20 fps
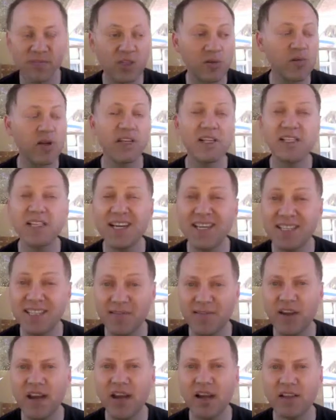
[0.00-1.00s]
We run the test,
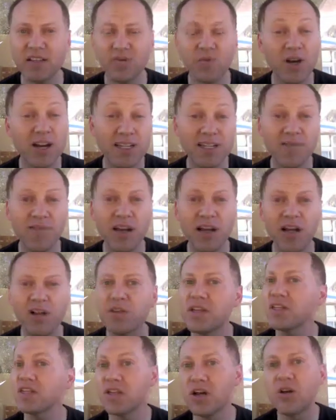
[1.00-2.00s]
it fails. Why does it fail?
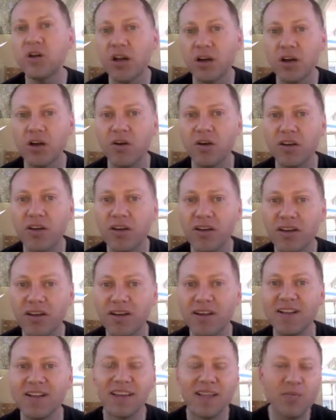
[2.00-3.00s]
There's no code.
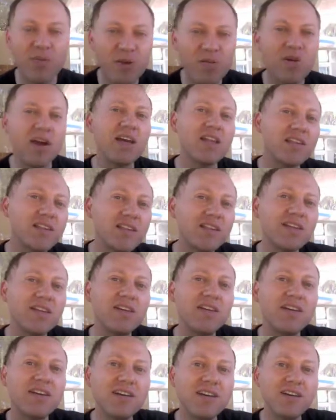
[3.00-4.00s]
And we write
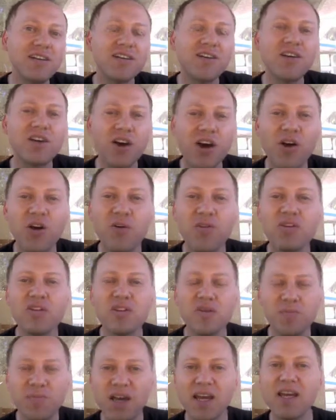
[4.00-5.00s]
the code
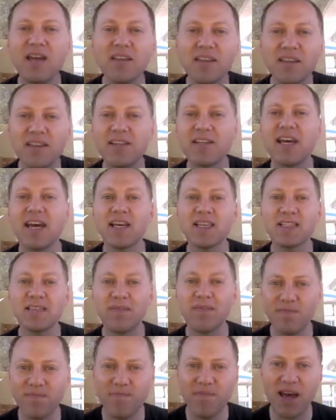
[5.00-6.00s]
to make the
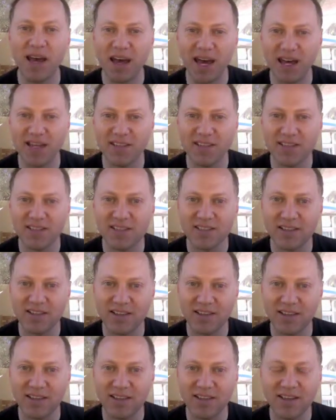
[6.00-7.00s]
test pass.
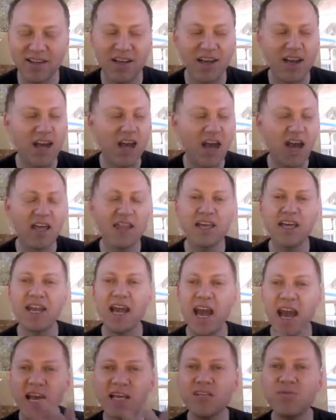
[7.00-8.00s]
And then
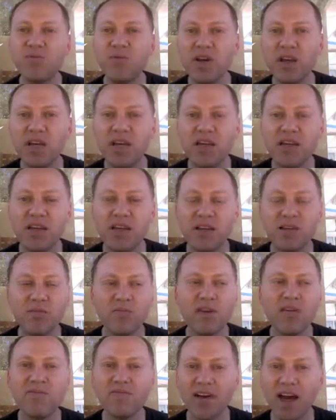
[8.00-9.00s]
as we
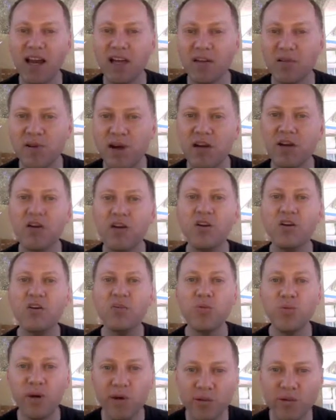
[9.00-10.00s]
refactor our
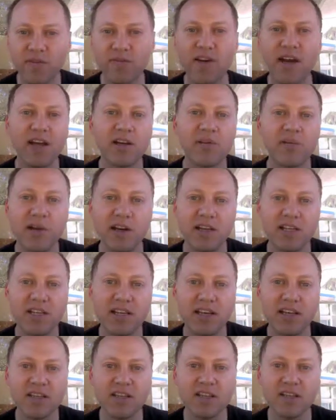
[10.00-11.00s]
code, we refactor our
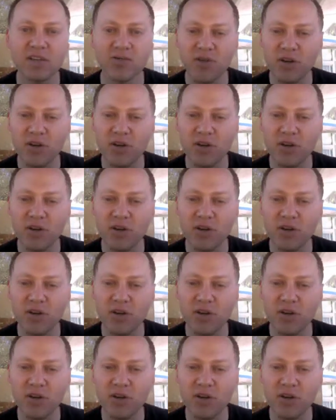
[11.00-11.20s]
tests.